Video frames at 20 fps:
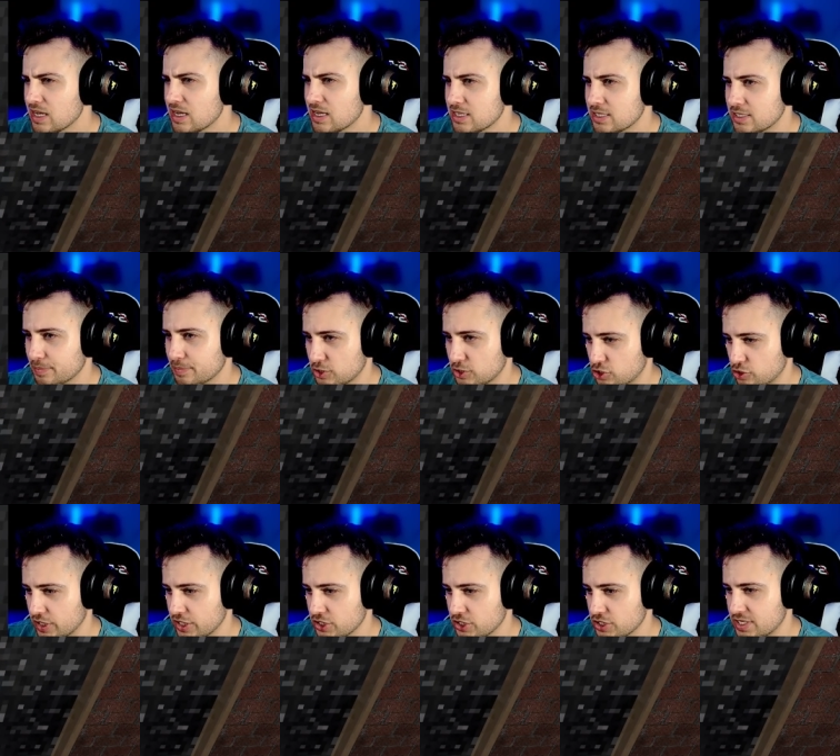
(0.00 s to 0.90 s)
Something
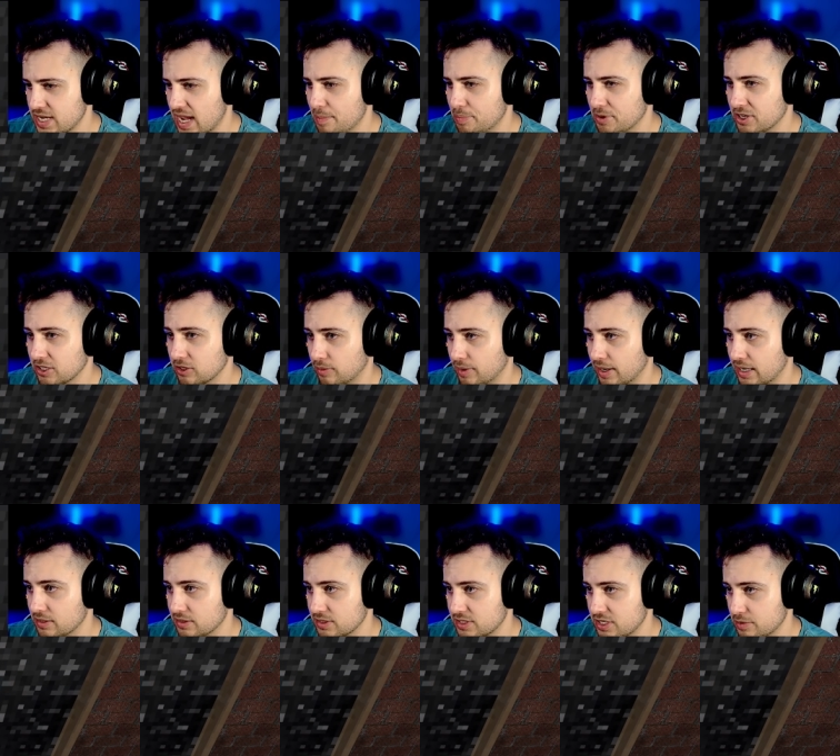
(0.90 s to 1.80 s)
strange is happening
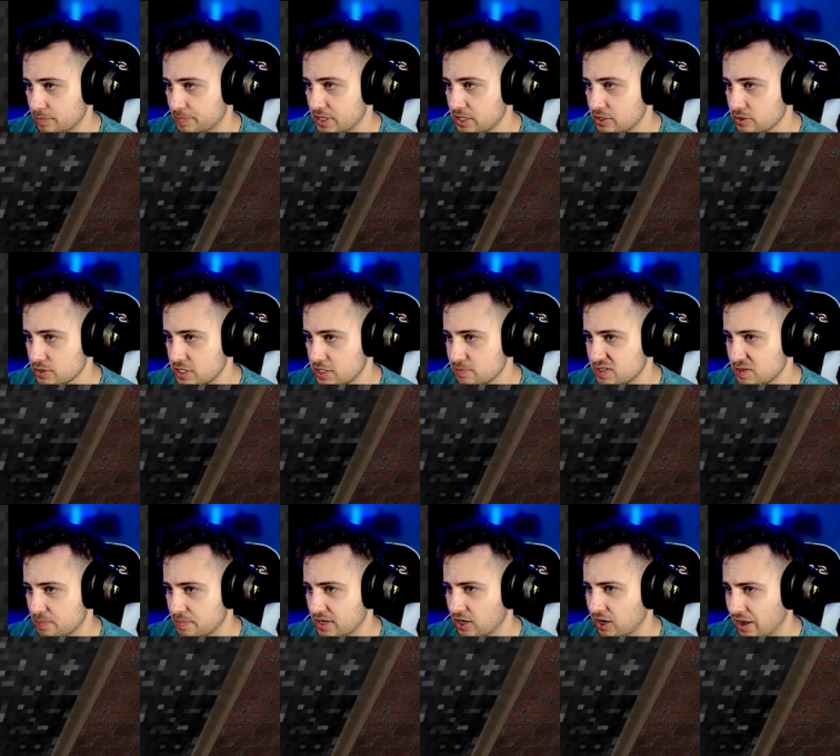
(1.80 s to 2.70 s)
around here. Peter seems a
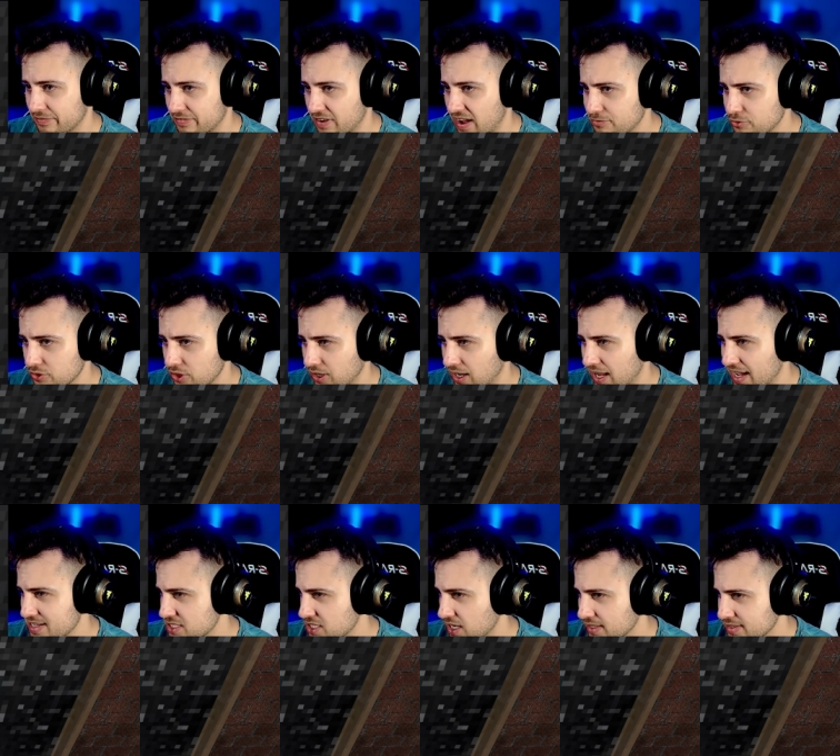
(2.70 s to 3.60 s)
bit off. After the
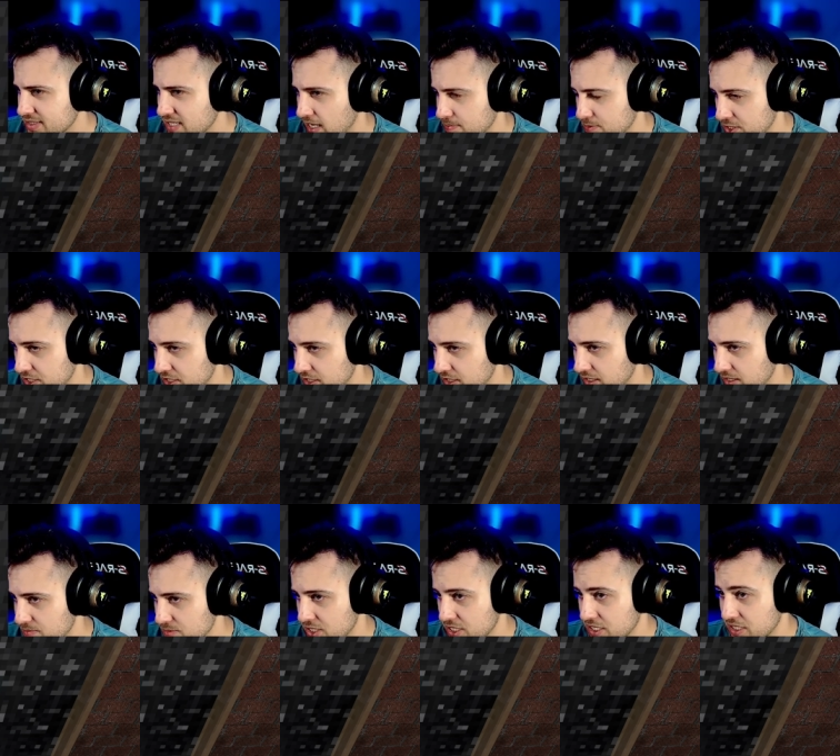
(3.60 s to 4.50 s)
last autopsy, he
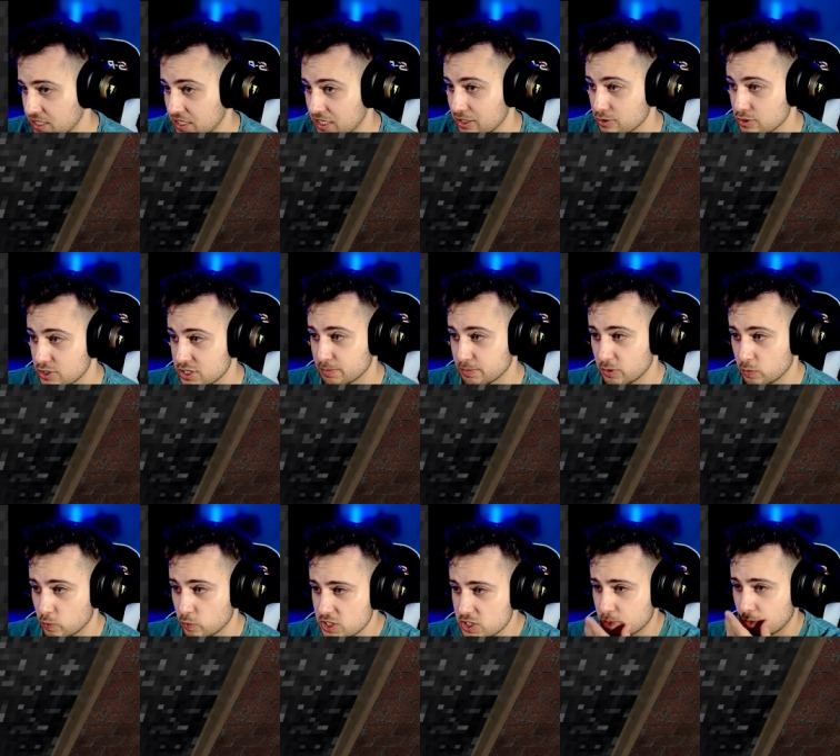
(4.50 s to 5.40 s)
claims that he can hear someone
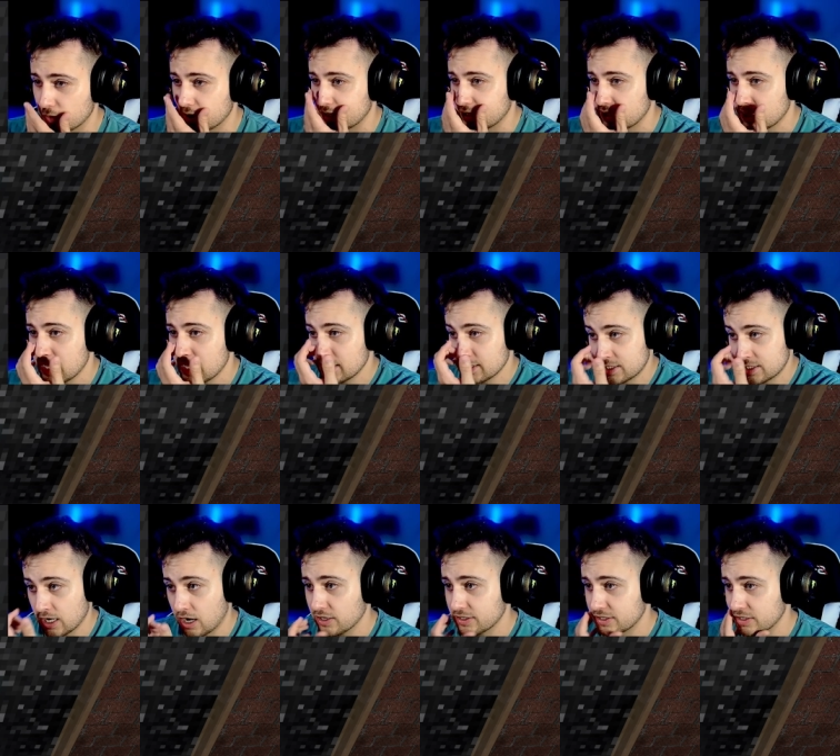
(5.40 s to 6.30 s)
whispering,
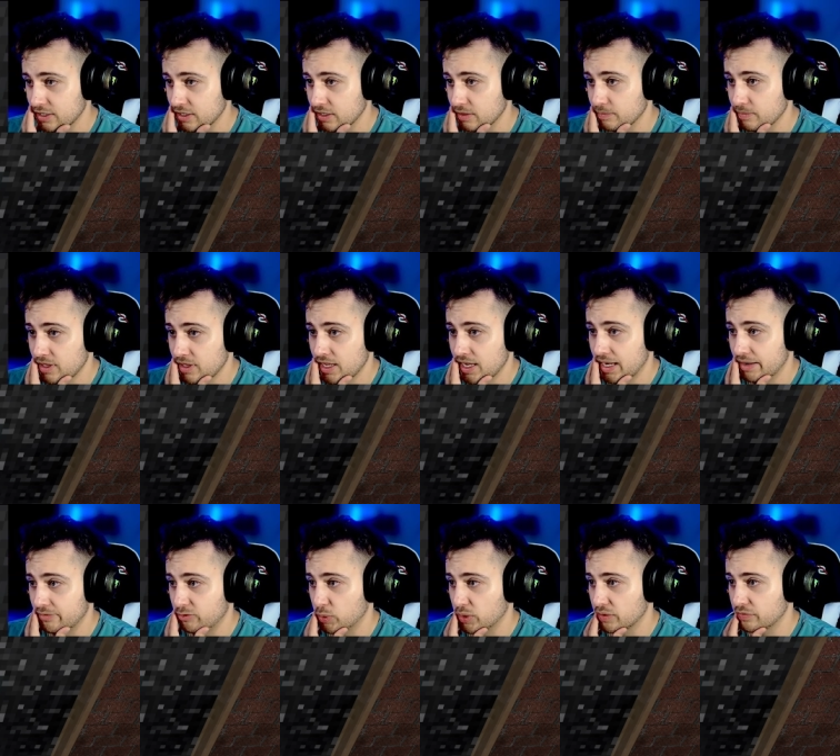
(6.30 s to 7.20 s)
talking to him. I
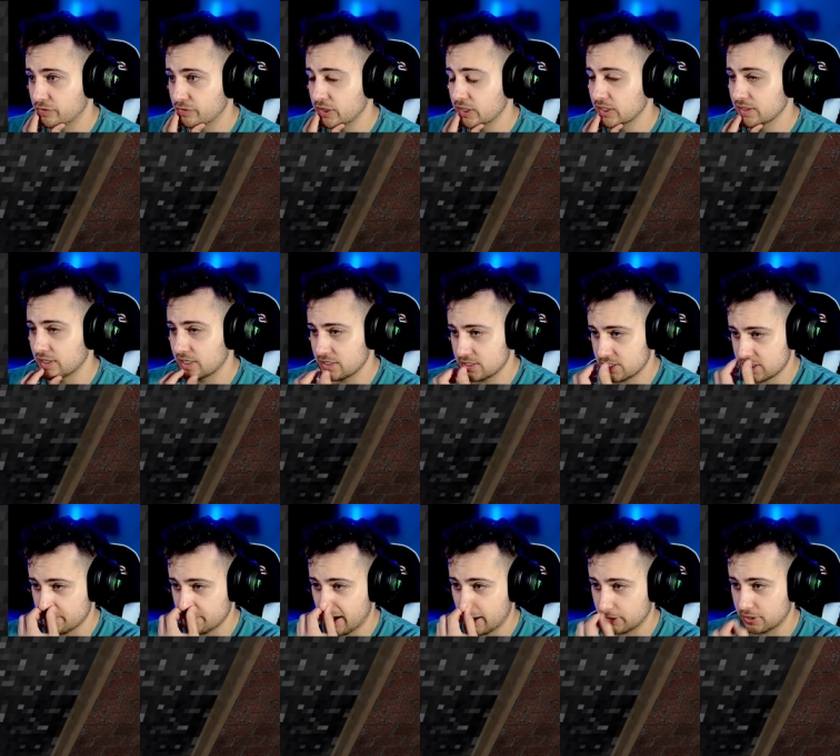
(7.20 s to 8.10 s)
have a weird feeling that it's
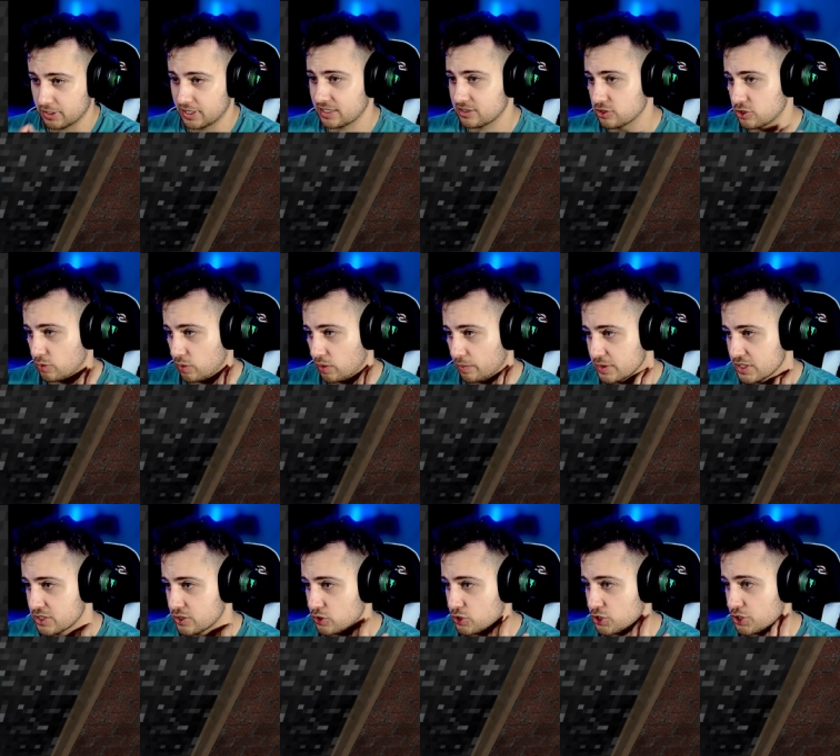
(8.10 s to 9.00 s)
somehow connected to our
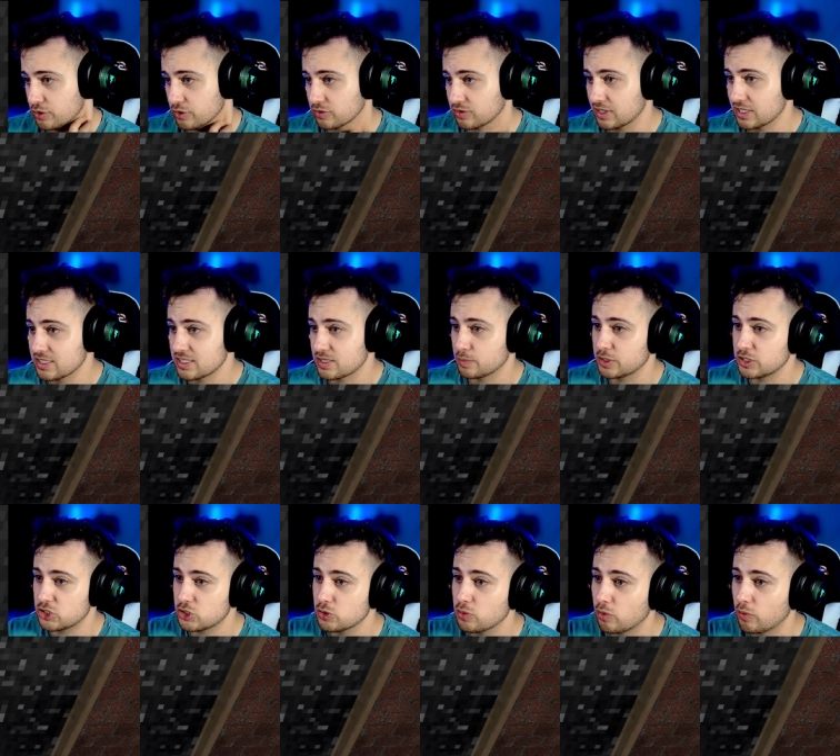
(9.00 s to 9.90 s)
research. There are things that we
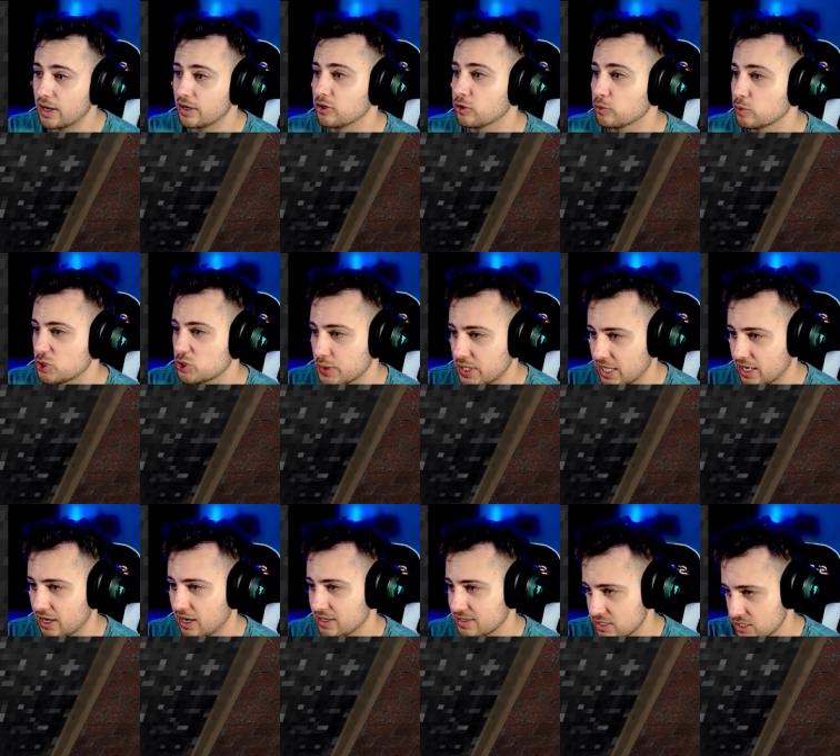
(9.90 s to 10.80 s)
do around here which we
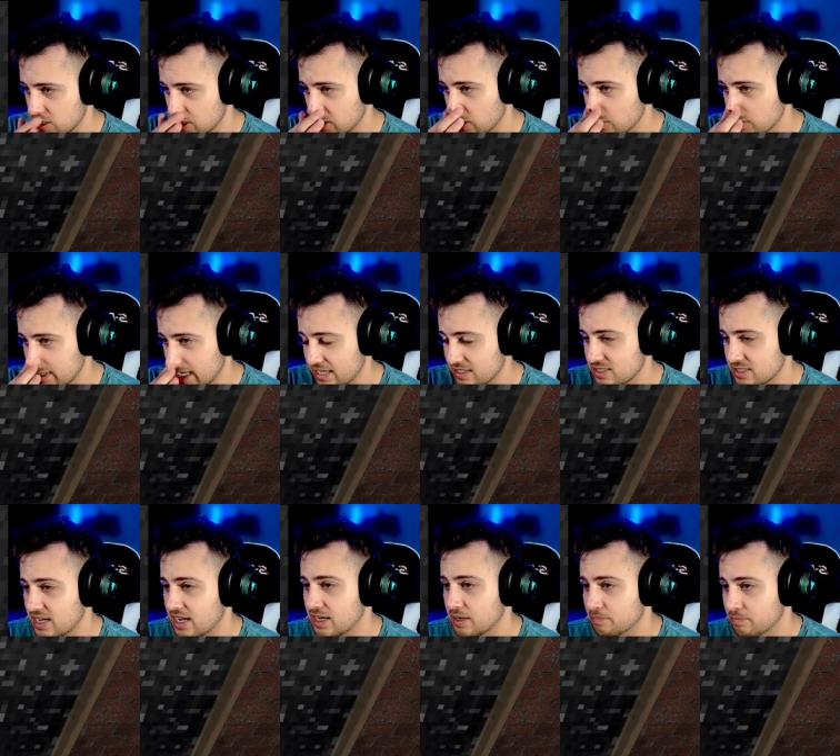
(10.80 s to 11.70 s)
cannot disclose
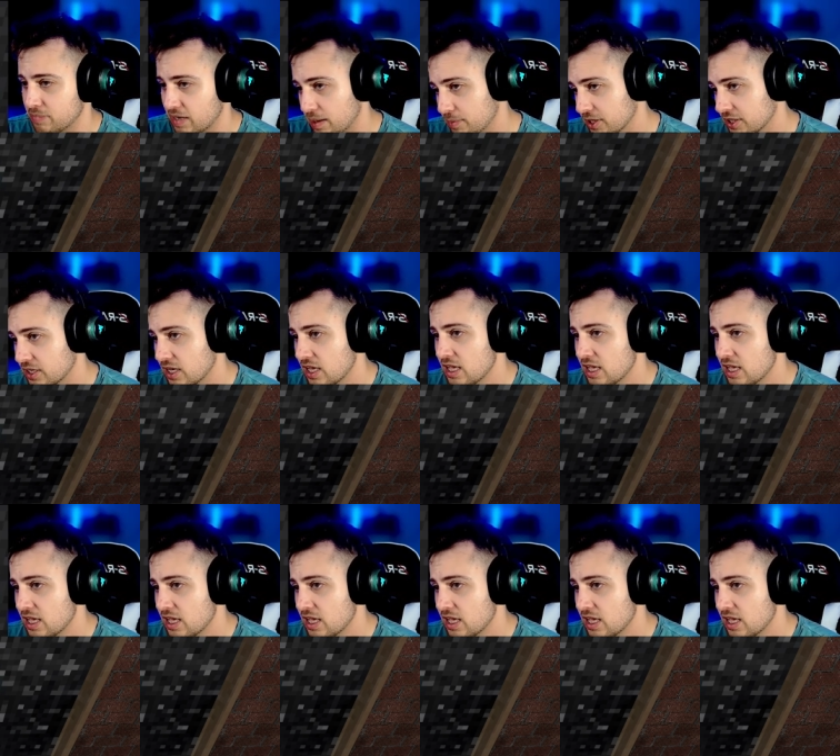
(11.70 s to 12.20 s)
outside in public.